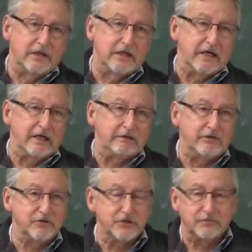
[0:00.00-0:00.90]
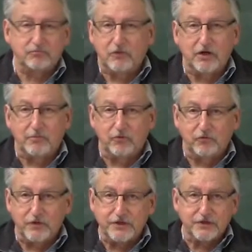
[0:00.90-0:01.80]
Uh, there's a number
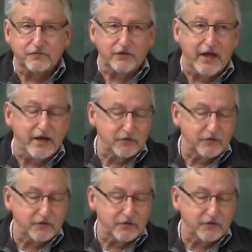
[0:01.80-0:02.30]
of reasons for that.